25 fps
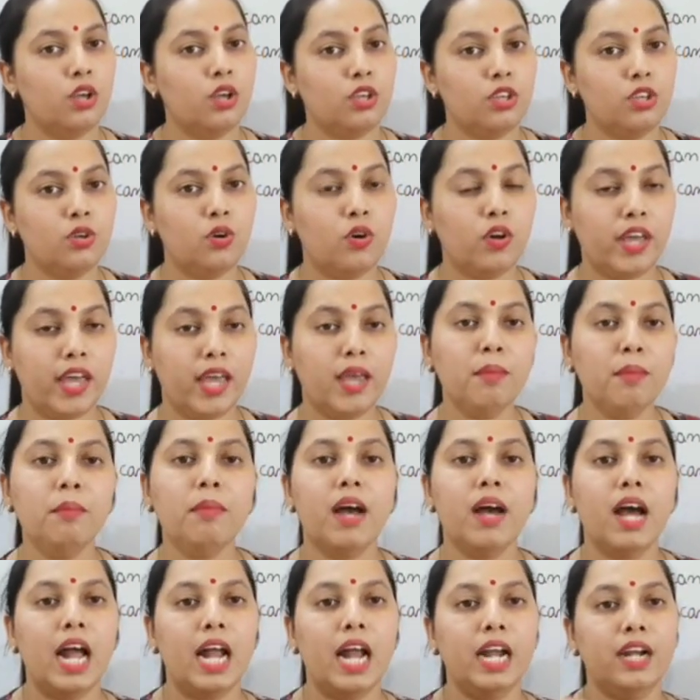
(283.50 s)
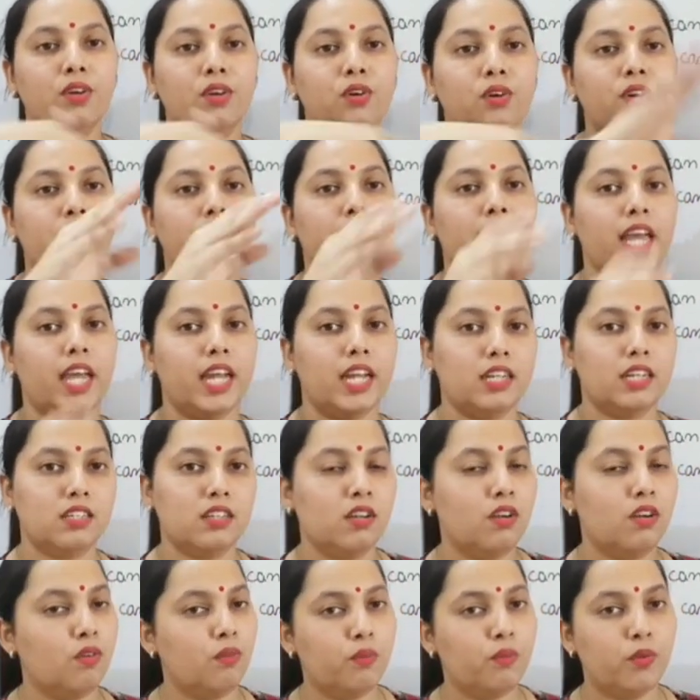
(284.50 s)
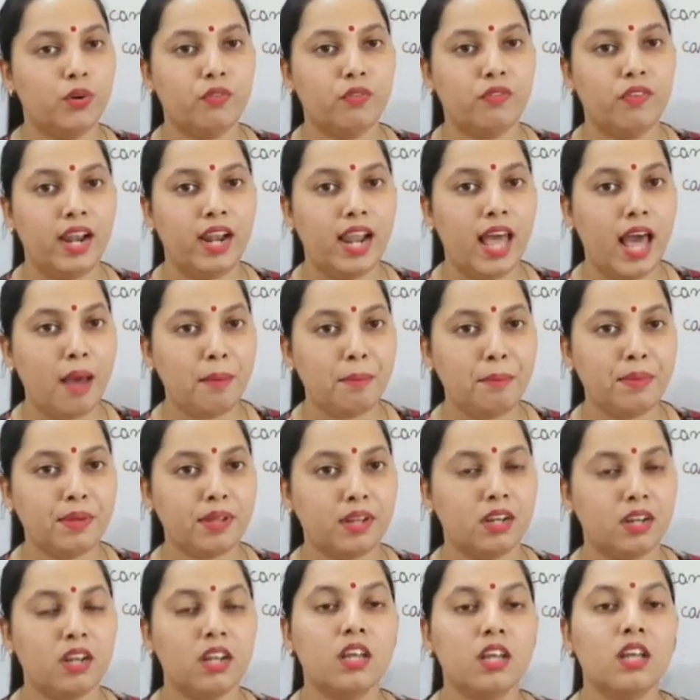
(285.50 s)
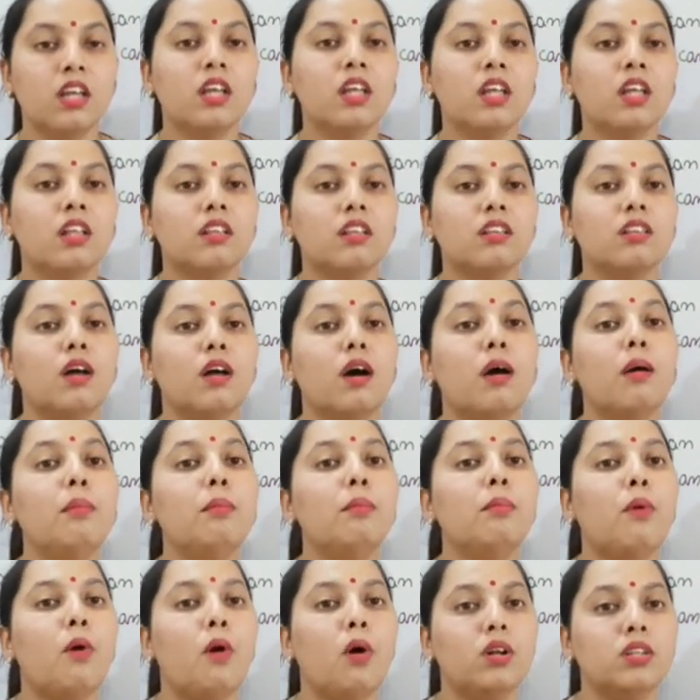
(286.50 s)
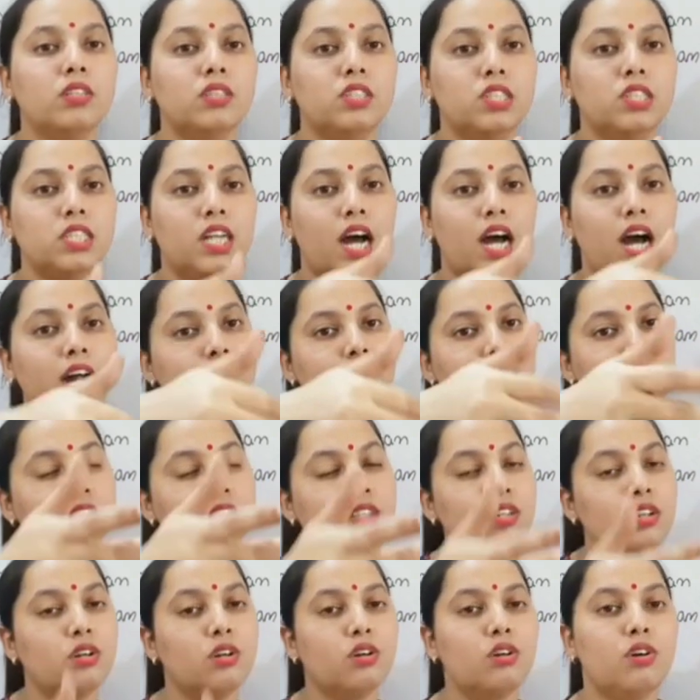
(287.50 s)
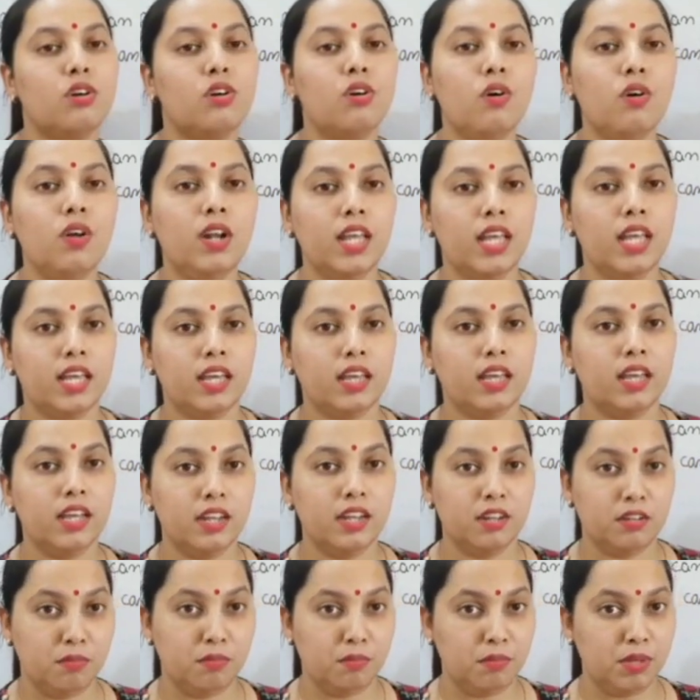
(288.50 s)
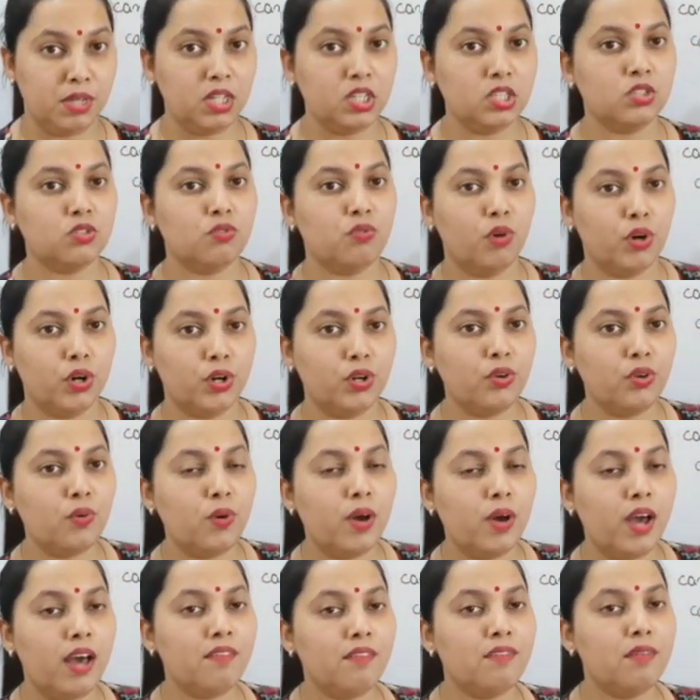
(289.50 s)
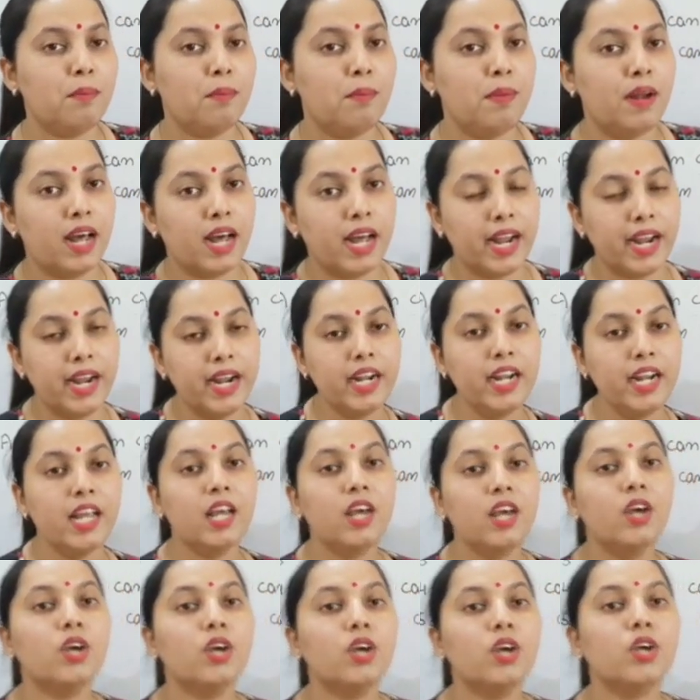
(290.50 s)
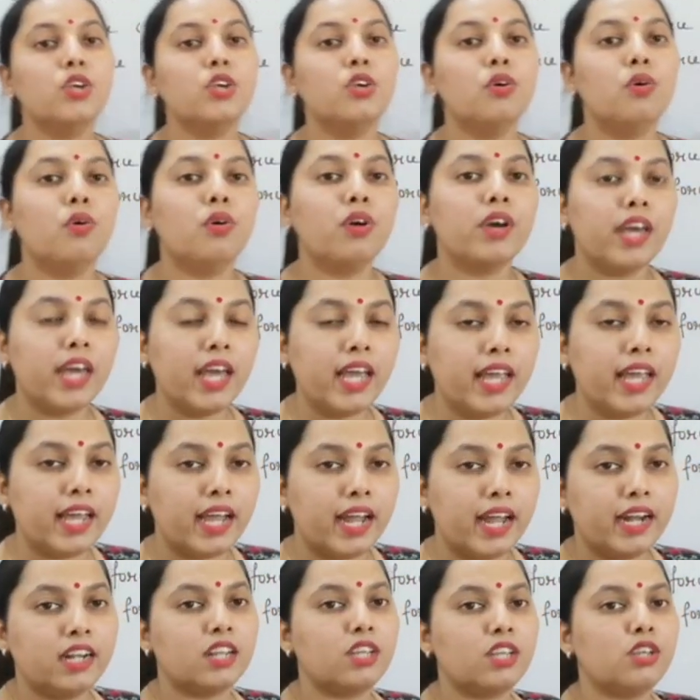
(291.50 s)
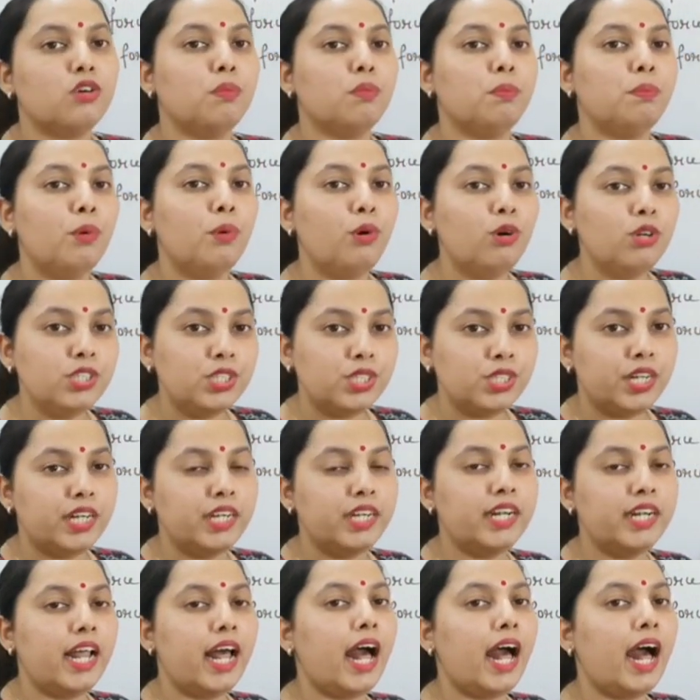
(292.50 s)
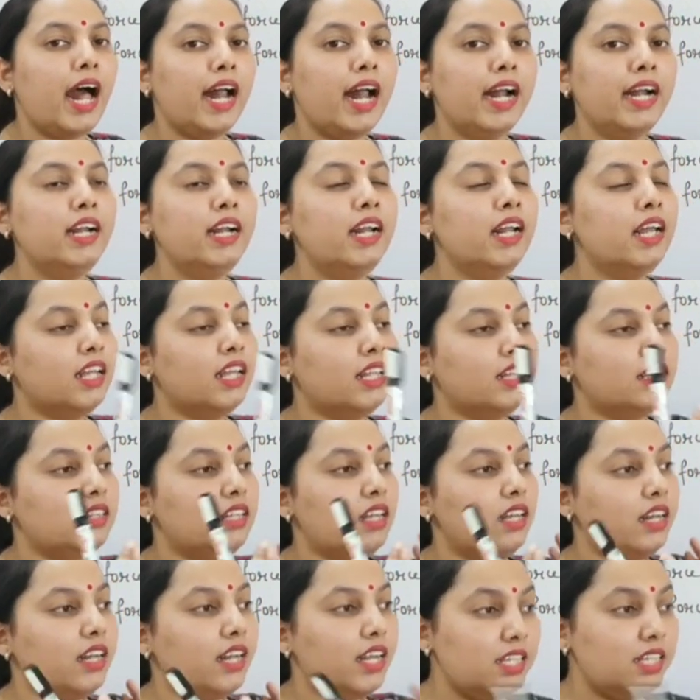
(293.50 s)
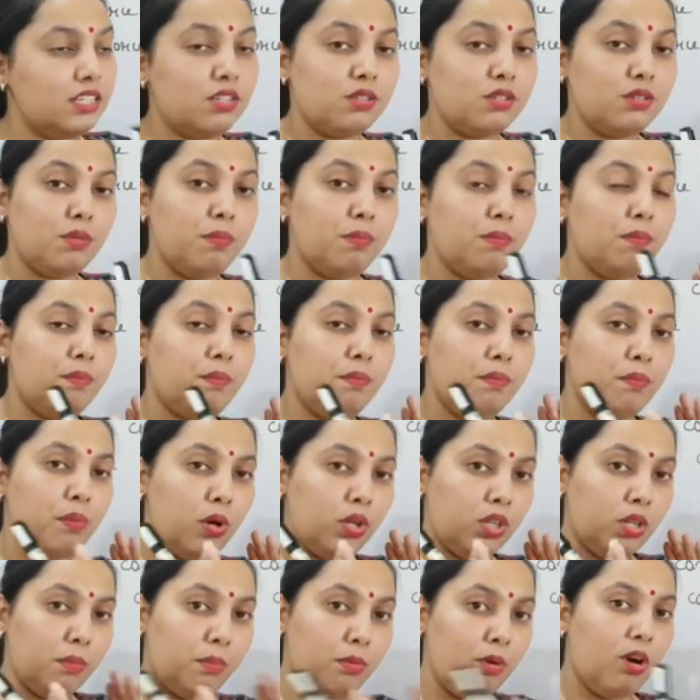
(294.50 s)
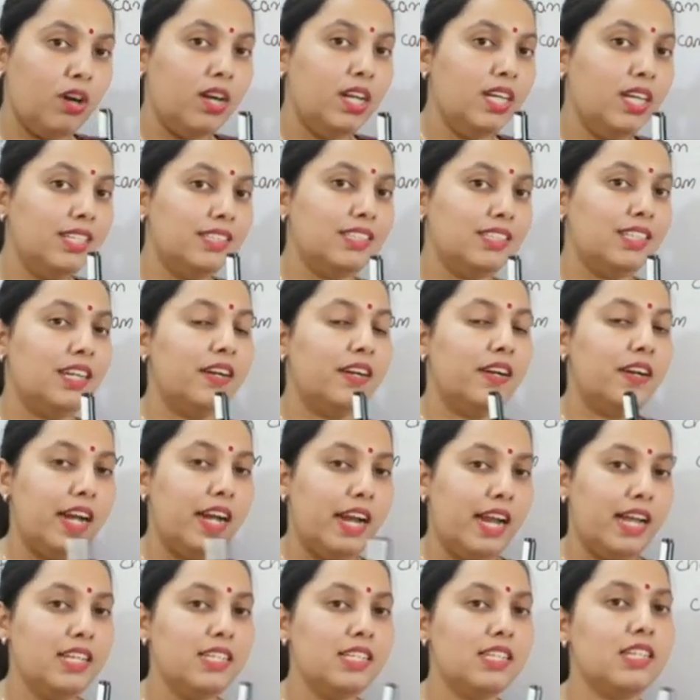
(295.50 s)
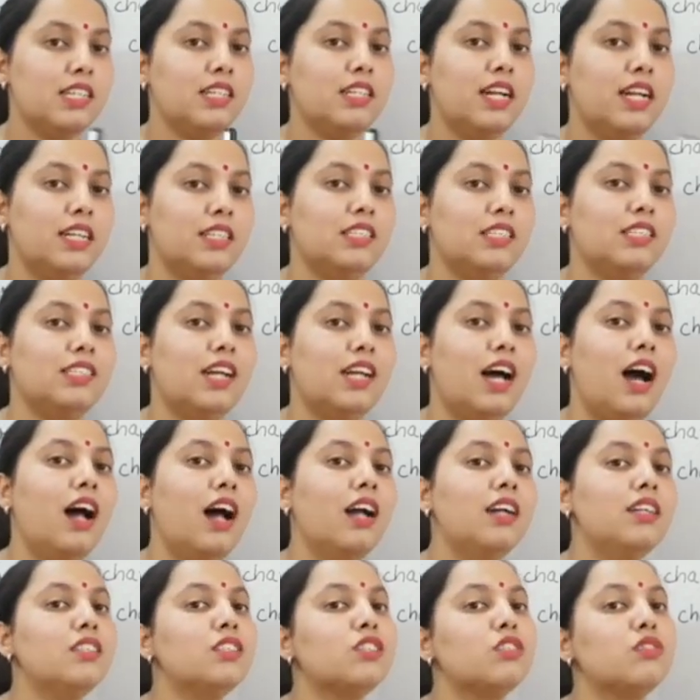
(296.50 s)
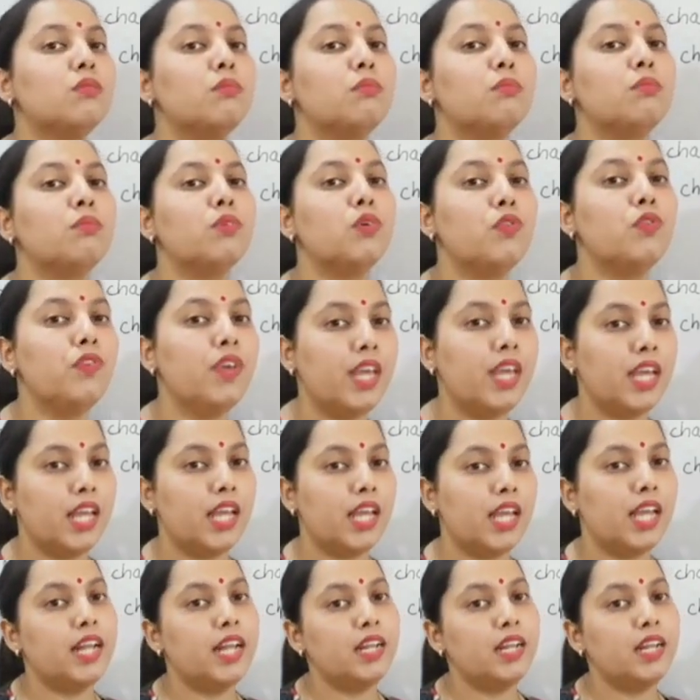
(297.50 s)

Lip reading: You came and you kick it. What will happen? The ball starts rolling. It means what you have applied, you kick it, you push it, and the body is in rest, that starts moving.